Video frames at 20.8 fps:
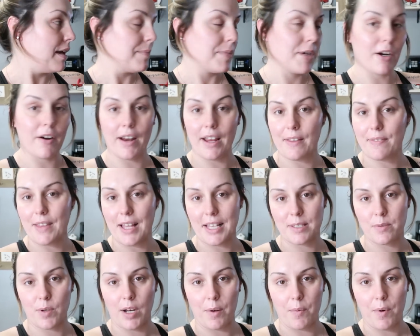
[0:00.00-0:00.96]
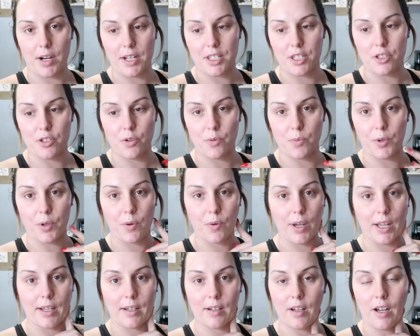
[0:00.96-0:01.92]
But all right, that's what I wanted to do real
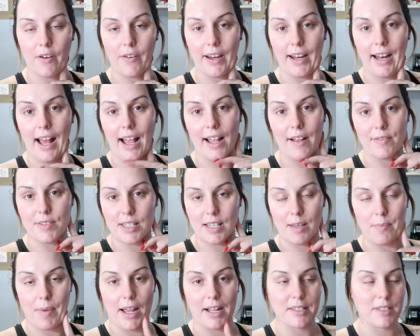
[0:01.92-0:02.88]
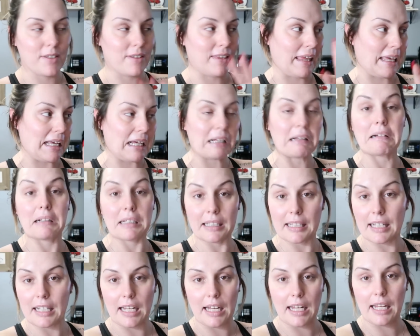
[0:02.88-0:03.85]
quick. All right, I have to get back to like
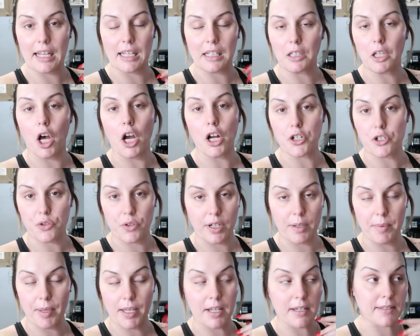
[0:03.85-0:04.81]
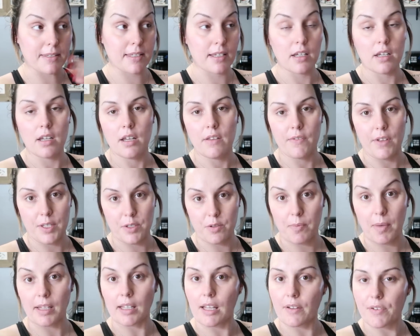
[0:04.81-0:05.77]
cleaning and laundry because that's
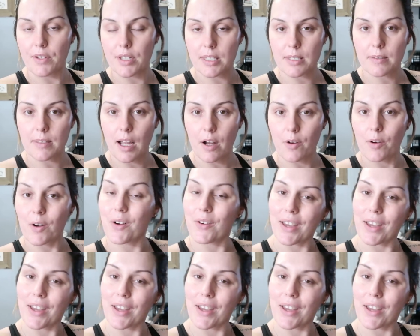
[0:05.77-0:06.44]
what my life is now.